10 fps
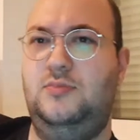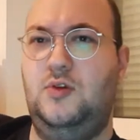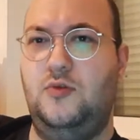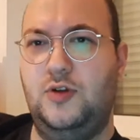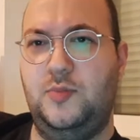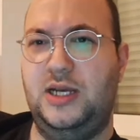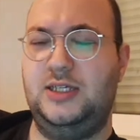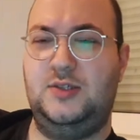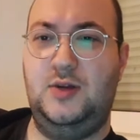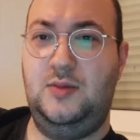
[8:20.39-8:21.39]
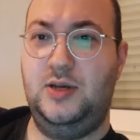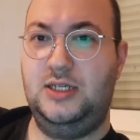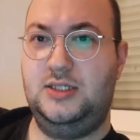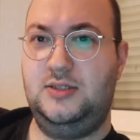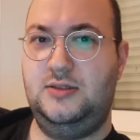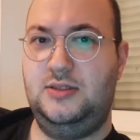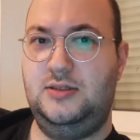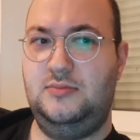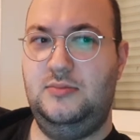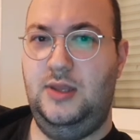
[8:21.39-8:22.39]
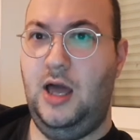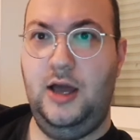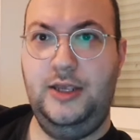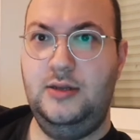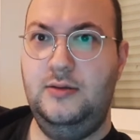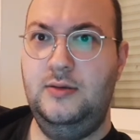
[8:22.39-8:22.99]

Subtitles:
9:15.